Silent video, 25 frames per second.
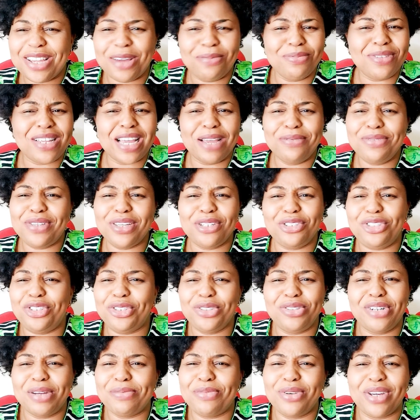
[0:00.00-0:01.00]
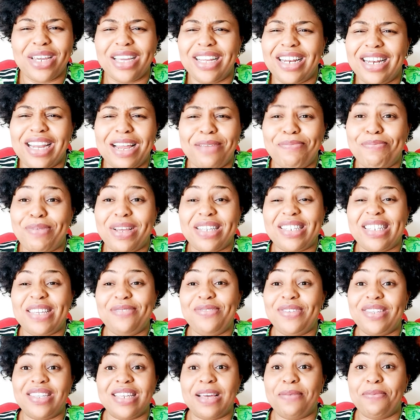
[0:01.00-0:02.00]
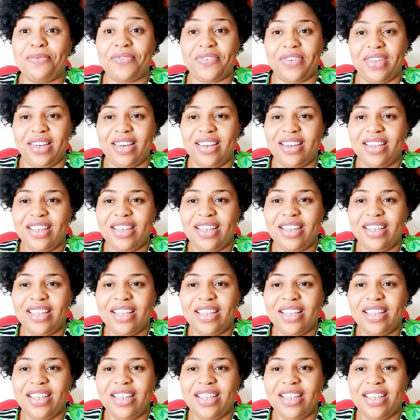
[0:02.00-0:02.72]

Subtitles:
Sometimes the children will get them perceive something.